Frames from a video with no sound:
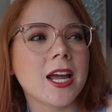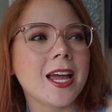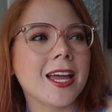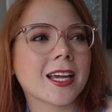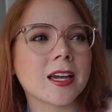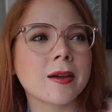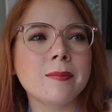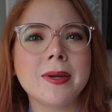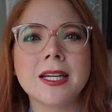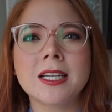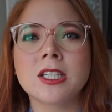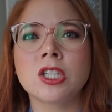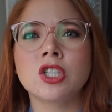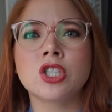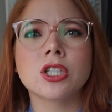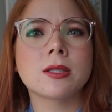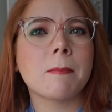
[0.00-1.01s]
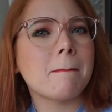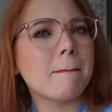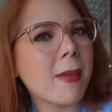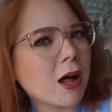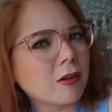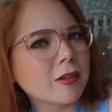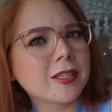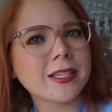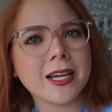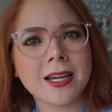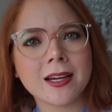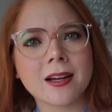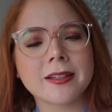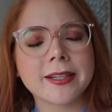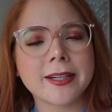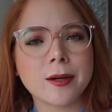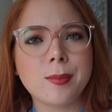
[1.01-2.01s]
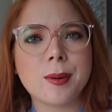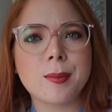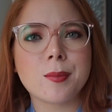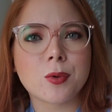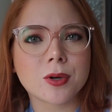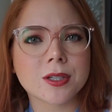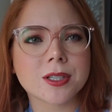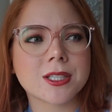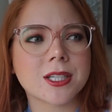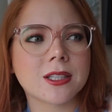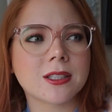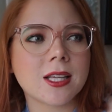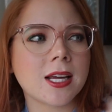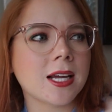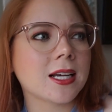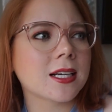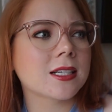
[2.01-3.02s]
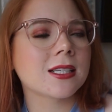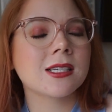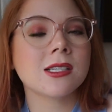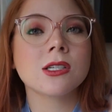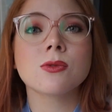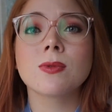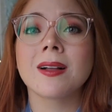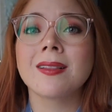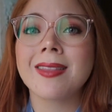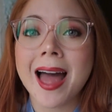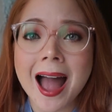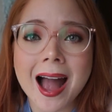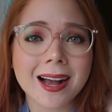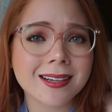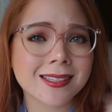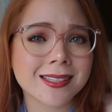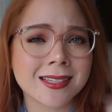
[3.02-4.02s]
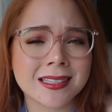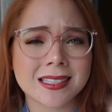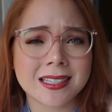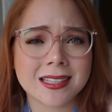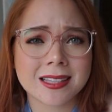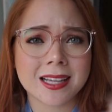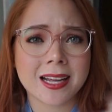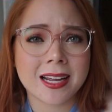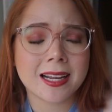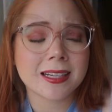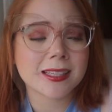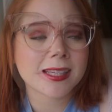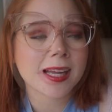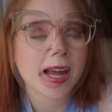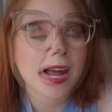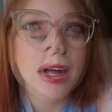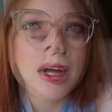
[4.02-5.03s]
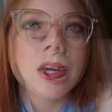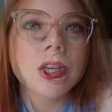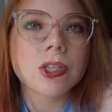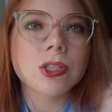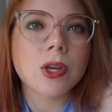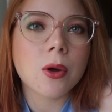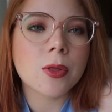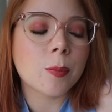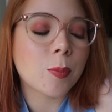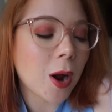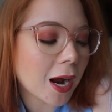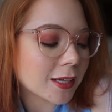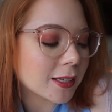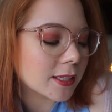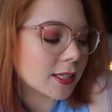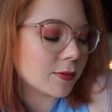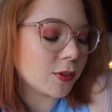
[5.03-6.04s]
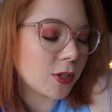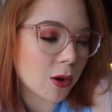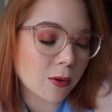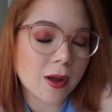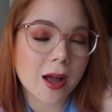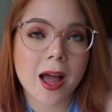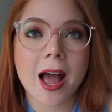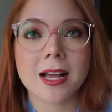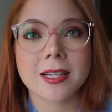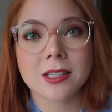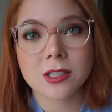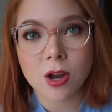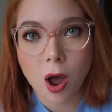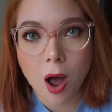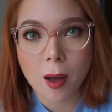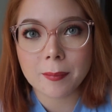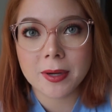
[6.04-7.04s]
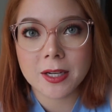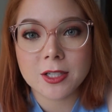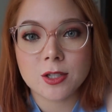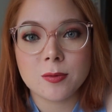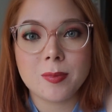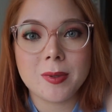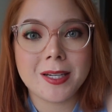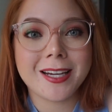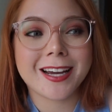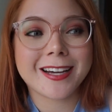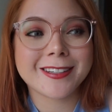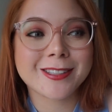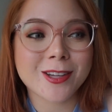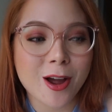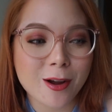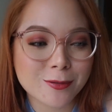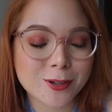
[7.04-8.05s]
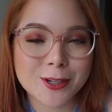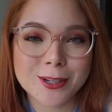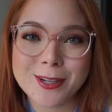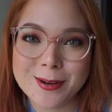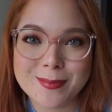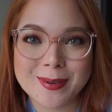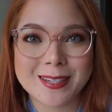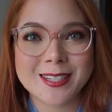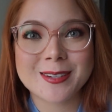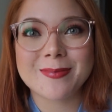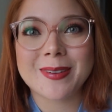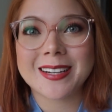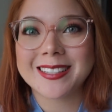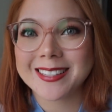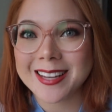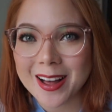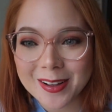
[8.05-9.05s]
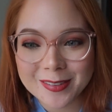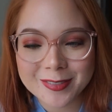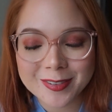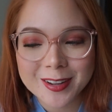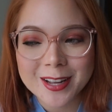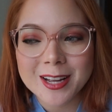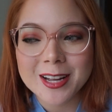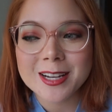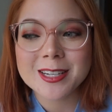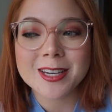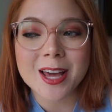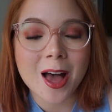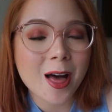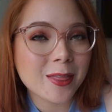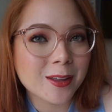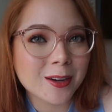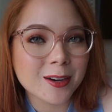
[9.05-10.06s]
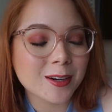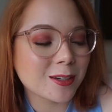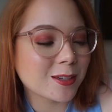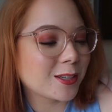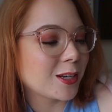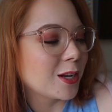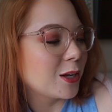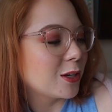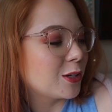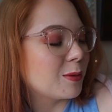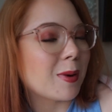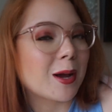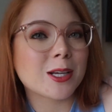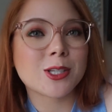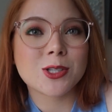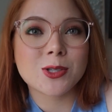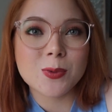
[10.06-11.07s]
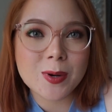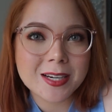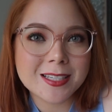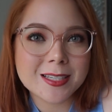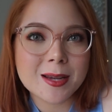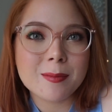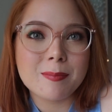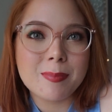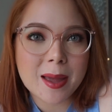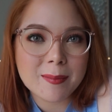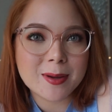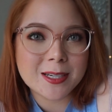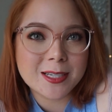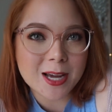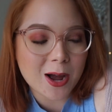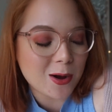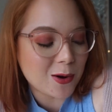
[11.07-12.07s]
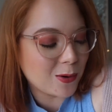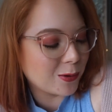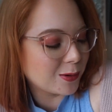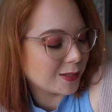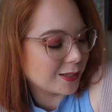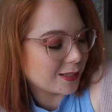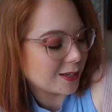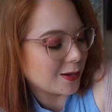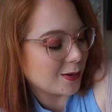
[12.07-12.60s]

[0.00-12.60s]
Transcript: It can mean to just melt in a little bit more to things, to relax into things. So the practice of yoga has taught me to be a softer human to myself, to others, to my sweet baby dogs.